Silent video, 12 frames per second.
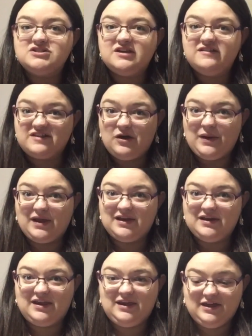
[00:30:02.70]
is going in
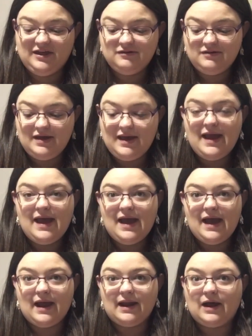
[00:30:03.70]
here,
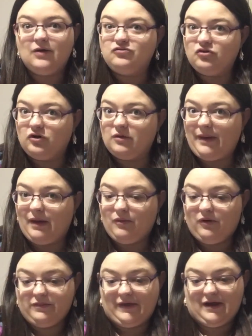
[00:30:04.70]
and I'll talk about more
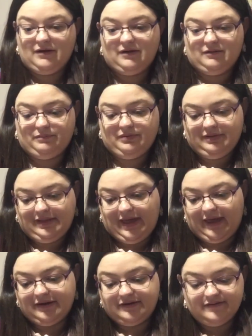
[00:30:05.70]
of that in
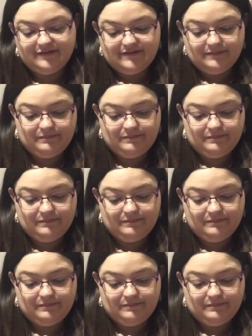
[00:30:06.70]
plans.